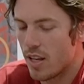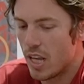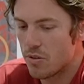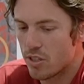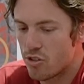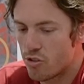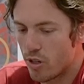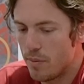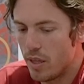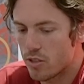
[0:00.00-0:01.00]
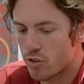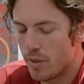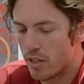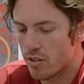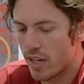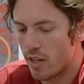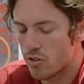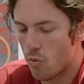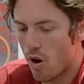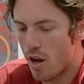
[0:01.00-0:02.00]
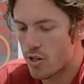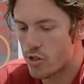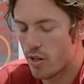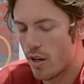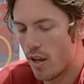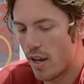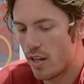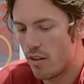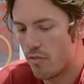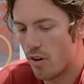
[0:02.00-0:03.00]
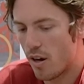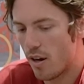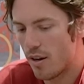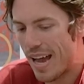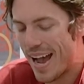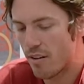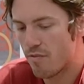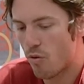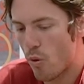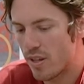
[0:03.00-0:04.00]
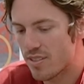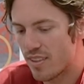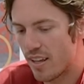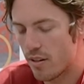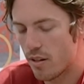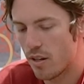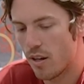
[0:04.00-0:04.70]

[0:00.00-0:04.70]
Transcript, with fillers: He was extremely, extremely entertaining to watch, and he uh, had a voice that